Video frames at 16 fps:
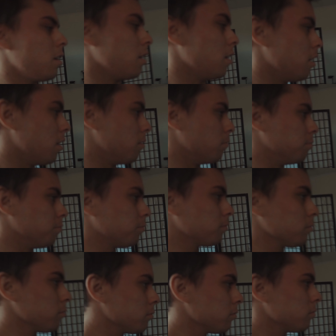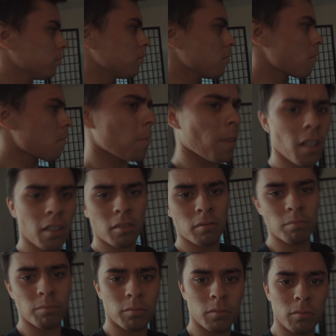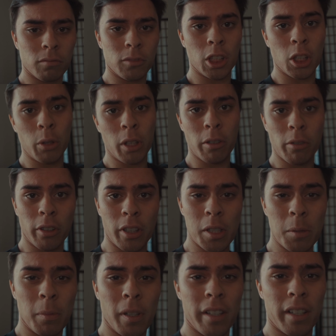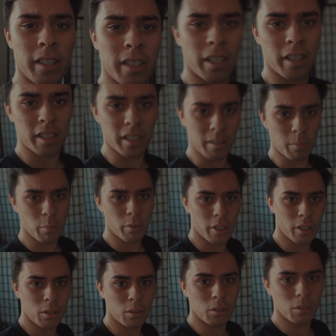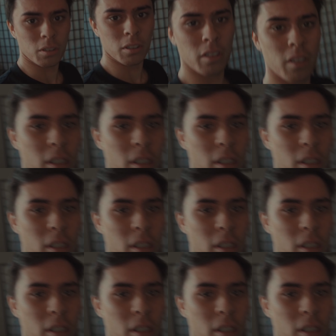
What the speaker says: And quick release plate is actually pretty cool.